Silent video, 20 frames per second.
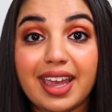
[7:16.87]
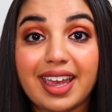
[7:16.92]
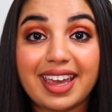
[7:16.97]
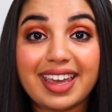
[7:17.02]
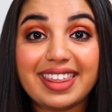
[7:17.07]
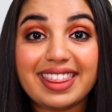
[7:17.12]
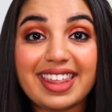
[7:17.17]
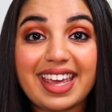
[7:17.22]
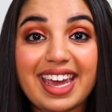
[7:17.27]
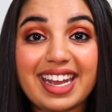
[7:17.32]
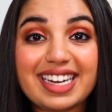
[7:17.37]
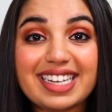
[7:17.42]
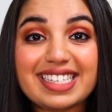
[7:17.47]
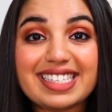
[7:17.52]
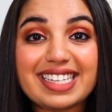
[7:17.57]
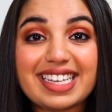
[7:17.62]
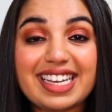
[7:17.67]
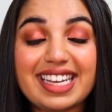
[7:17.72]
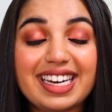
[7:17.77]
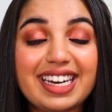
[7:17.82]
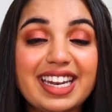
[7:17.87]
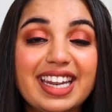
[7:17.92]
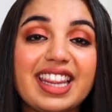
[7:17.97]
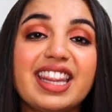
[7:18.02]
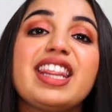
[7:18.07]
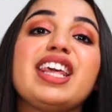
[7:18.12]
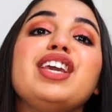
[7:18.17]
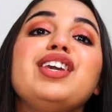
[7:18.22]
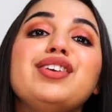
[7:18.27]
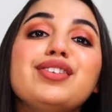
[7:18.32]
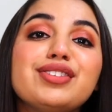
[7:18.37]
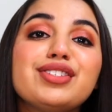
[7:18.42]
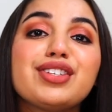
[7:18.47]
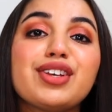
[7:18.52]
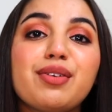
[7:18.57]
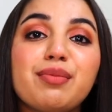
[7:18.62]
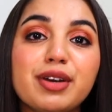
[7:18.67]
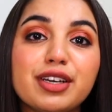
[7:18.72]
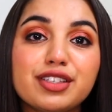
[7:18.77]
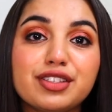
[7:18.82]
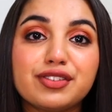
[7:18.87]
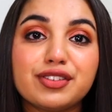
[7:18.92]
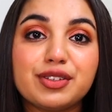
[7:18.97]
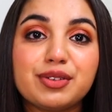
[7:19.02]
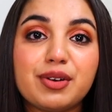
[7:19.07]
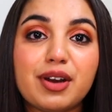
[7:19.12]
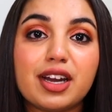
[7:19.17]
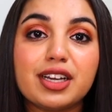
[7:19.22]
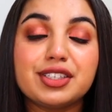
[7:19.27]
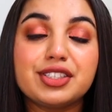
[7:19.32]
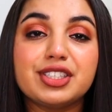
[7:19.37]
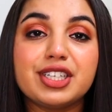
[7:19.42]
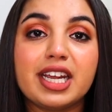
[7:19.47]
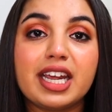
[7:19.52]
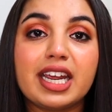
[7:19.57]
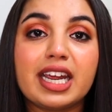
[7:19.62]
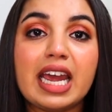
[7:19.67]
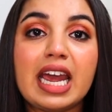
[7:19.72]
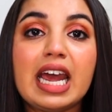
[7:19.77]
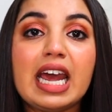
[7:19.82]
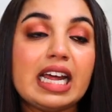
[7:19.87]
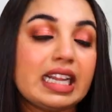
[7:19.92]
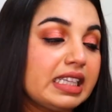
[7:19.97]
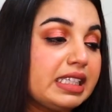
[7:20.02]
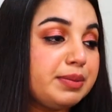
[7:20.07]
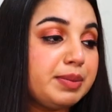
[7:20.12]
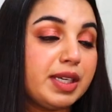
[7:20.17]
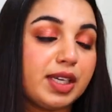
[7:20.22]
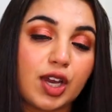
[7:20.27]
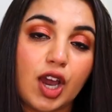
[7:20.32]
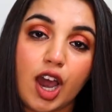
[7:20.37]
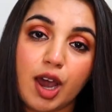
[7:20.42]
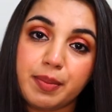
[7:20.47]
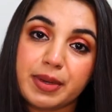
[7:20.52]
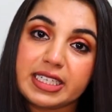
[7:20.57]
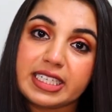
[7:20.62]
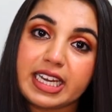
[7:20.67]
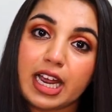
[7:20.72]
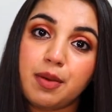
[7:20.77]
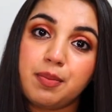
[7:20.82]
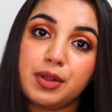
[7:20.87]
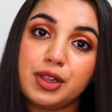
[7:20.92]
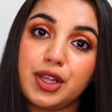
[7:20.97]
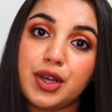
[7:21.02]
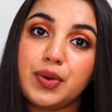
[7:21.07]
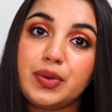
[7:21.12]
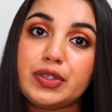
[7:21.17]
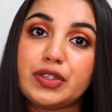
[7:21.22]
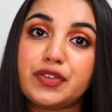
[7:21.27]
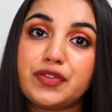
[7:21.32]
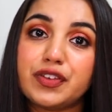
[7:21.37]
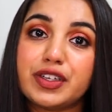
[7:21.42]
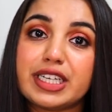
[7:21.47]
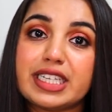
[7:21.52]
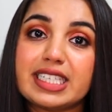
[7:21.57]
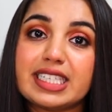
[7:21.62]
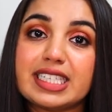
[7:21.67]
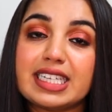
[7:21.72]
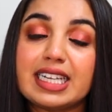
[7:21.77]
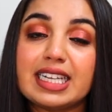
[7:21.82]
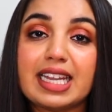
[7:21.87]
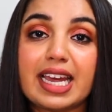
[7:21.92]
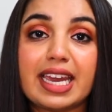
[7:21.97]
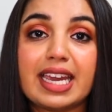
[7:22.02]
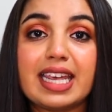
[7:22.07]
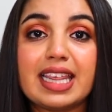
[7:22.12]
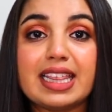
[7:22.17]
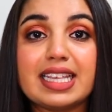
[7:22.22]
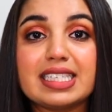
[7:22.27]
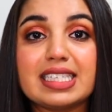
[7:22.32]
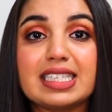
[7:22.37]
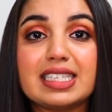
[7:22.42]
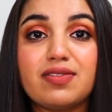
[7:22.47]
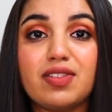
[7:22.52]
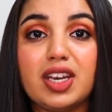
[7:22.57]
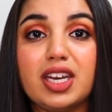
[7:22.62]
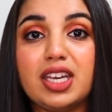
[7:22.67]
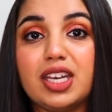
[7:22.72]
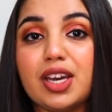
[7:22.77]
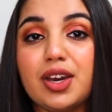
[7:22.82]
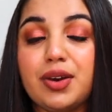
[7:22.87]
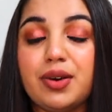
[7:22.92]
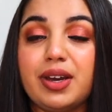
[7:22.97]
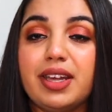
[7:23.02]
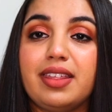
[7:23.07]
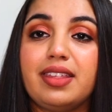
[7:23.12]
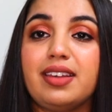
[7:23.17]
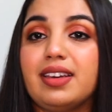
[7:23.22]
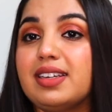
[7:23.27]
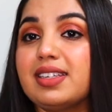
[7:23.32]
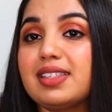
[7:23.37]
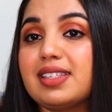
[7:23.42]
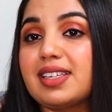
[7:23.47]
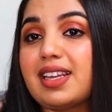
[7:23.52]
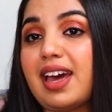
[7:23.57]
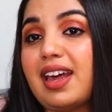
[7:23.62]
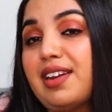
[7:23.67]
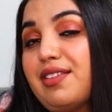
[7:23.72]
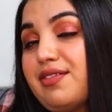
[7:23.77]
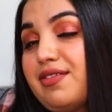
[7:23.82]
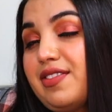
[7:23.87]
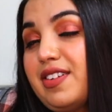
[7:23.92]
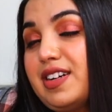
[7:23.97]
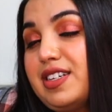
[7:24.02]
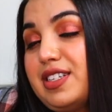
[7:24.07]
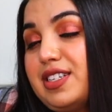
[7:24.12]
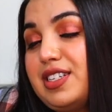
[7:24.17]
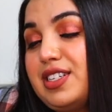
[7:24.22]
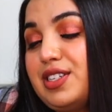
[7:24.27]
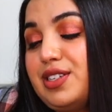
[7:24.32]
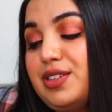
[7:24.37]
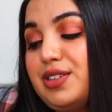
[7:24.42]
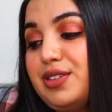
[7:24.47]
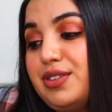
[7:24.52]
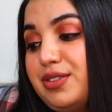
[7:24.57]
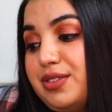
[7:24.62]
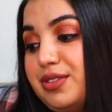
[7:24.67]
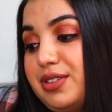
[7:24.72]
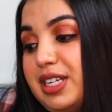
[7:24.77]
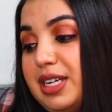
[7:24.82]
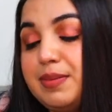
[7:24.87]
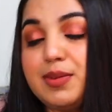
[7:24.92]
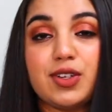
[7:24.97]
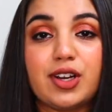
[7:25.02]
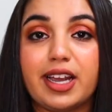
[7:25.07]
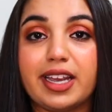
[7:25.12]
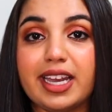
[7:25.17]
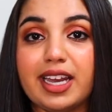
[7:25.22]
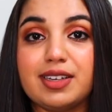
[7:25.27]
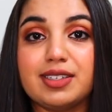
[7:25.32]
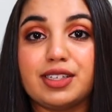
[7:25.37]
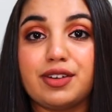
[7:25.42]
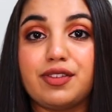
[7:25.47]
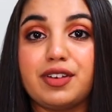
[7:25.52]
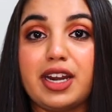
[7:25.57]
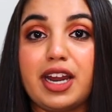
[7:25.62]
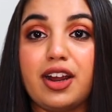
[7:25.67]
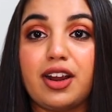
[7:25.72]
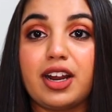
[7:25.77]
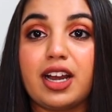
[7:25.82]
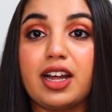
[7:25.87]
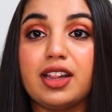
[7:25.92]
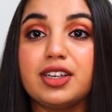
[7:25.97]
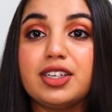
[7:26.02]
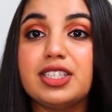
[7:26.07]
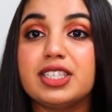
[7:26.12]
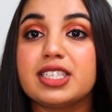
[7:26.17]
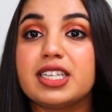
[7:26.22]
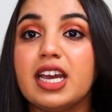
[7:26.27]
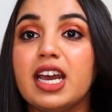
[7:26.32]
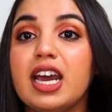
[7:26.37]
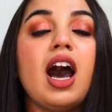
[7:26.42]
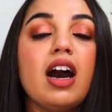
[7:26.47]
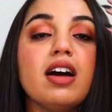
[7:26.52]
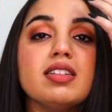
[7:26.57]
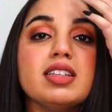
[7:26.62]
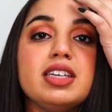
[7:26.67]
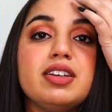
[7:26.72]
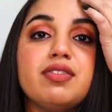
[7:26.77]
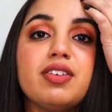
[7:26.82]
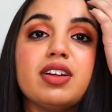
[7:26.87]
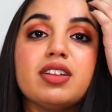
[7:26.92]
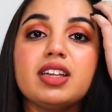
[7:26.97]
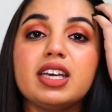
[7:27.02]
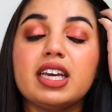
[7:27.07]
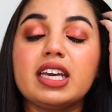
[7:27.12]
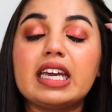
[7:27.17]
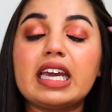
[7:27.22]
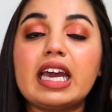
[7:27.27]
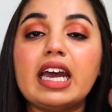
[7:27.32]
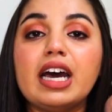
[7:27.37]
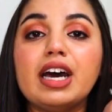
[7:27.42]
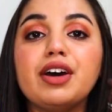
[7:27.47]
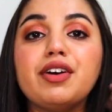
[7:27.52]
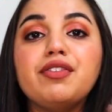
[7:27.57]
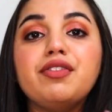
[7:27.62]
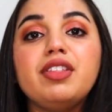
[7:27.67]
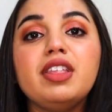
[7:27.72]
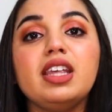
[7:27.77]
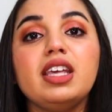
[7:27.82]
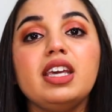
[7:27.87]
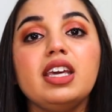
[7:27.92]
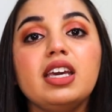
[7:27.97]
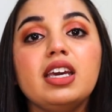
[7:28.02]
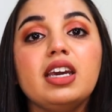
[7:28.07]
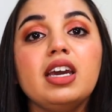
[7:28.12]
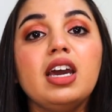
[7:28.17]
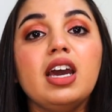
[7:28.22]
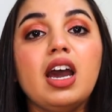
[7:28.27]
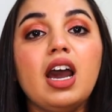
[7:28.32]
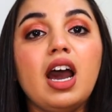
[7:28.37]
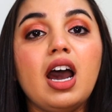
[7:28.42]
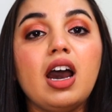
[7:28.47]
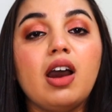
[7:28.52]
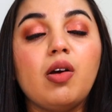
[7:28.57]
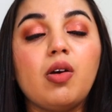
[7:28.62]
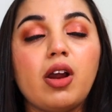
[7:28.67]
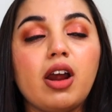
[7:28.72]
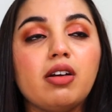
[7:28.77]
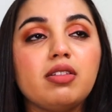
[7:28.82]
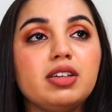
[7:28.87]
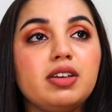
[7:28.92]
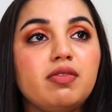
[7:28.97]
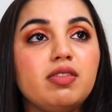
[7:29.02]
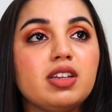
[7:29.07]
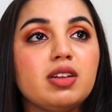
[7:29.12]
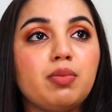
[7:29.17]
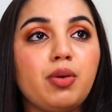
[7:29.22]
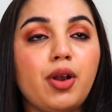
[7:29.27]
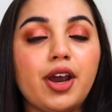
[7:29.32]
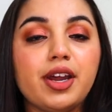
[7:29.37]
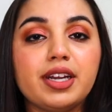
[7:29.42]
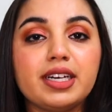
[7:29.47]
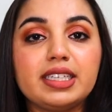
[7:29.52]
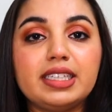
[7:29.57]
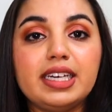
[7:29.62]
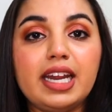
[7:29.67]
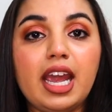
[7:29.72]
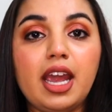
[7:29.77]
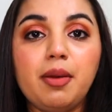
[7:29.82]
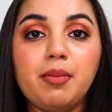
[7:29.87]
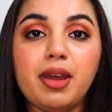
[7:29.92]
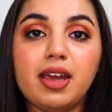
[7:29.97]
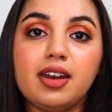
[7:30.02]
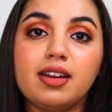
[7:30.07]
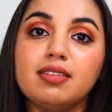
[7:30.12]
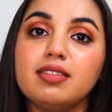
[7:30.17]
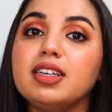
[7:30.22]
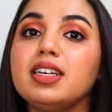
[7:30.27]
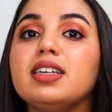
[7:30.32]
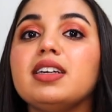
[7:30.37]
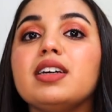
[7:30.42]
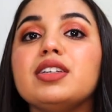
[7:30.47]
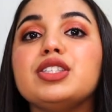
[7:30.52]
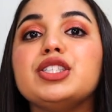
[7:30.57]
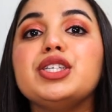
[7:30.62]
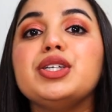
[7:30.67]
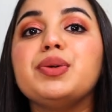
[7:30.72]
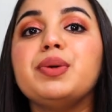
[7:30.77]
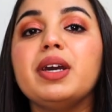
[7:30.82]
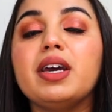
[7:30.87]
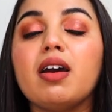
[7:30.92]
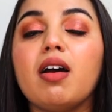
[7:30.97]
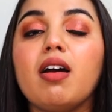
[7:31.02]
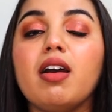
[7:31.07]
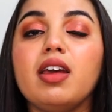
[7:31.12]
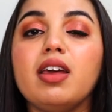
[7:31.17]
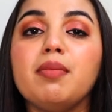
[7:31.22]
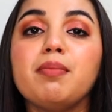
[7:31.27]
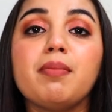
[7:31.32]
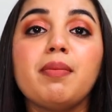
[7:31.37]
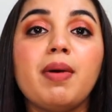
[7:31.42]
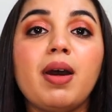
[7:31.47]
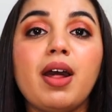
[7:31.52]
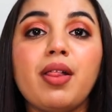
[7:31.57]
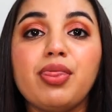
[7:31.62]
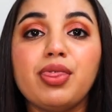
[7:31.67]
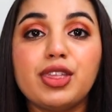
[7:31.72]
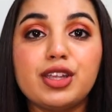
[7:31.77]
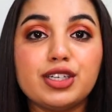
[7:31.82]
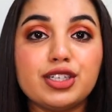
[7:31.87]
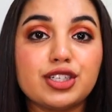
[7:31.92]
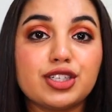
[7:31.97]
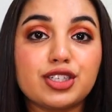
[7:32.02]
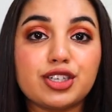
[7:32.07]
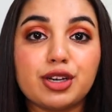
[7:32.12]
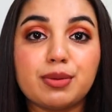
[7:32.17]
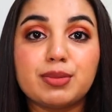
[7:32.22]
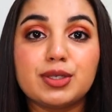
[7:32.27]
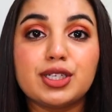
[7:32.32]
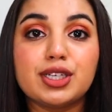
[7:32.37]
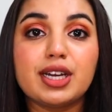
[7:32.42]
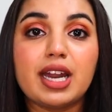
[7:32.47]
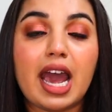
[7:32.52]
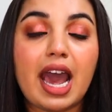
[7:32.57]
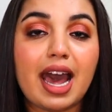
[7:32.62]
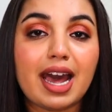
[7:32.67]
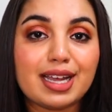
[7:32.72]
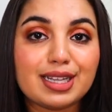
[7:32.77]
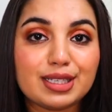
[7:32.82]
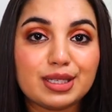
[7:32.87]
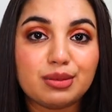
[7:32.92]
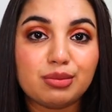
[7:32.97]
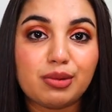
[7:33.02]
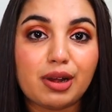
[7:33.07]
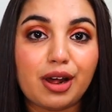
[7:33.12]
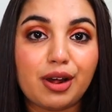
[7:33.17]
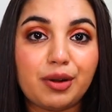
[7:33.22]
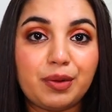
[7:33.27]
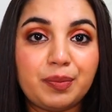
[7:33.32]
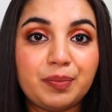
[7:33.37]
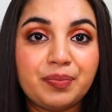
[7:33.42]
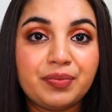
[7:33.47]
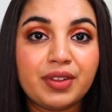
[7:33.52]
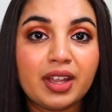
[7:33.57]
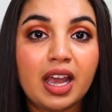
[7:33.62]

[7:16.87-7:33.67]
And that is it. Thank you so much for watching. Leave me a comment down below and don't forget to like this video. I think it's kind of fun to keep trying out different hair colors. I'll leave a link of the, or I'll leave the product name and a link to it in the description as well.